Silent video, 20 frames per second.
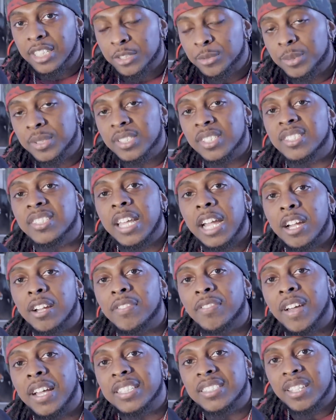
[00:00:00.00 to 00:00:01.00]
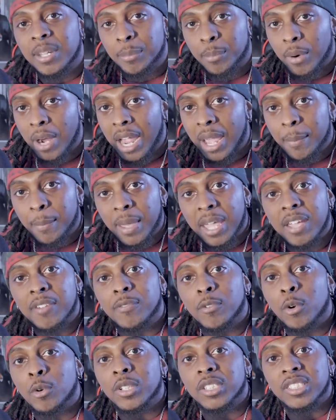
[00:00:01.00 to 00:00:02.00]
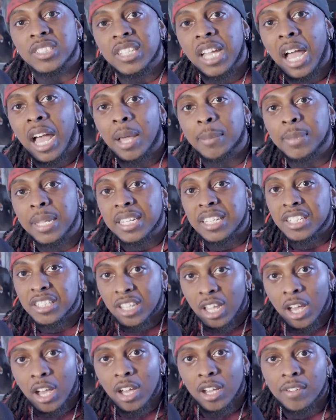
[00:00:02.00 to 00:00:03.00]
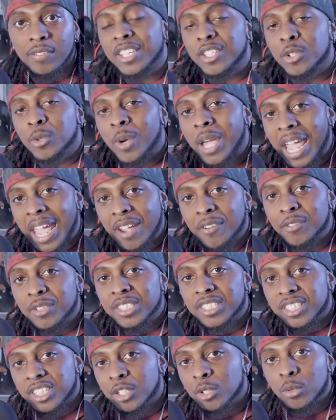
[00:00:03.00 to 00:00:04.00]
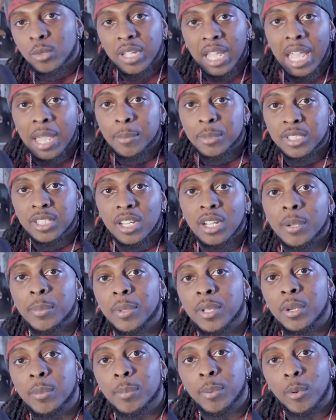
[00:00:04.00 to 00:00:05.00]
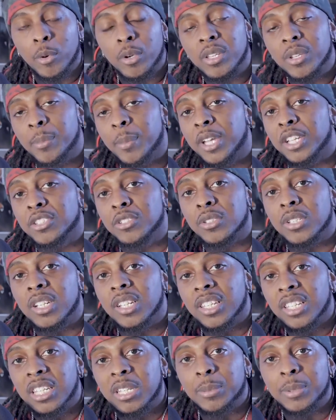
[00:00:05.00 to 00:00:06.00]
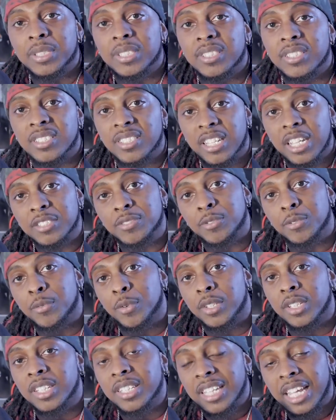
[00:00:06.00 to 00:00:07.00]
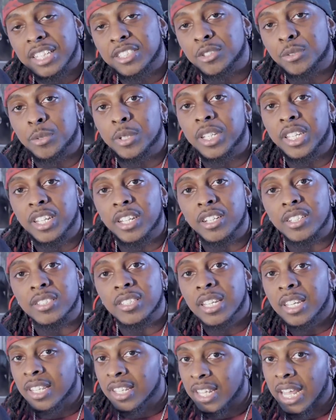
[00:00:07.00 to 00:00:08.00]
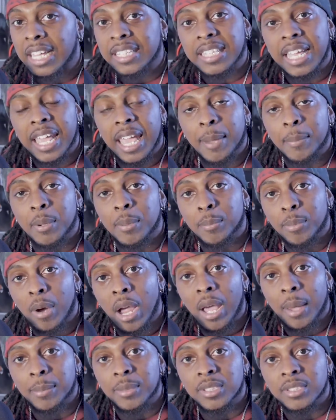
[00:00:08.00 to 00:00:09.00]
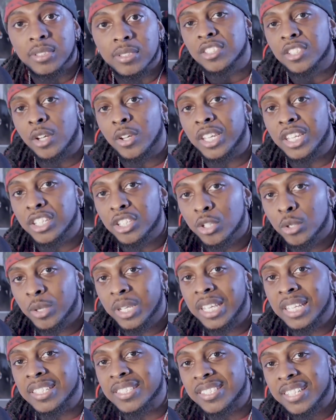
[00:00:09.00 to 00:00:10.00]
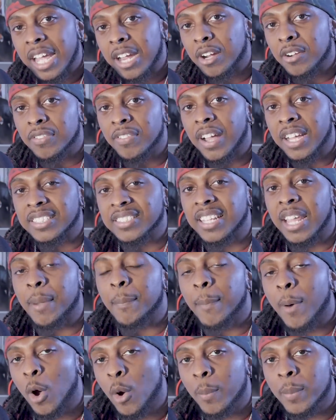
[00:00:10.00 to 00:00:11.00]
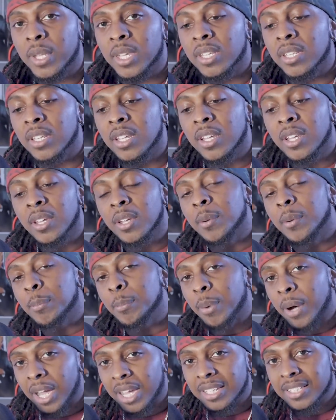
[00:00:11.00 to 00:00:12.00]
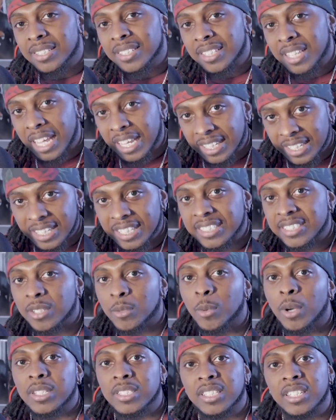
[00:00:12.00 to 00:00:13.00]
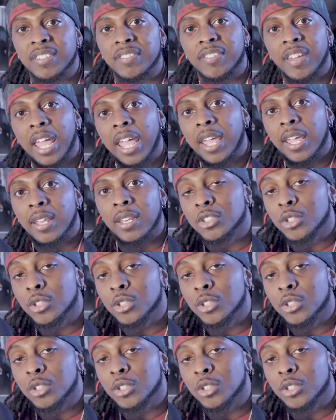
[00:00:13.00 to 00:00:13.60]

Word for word: This was a sacrifice that Brad made for his job that he loved. He knew every single game was gonna be important to make sure the league was successful for the next three years like they had been promised. So he knew he'd sacrifice that moment, but at least it wasn't in vain.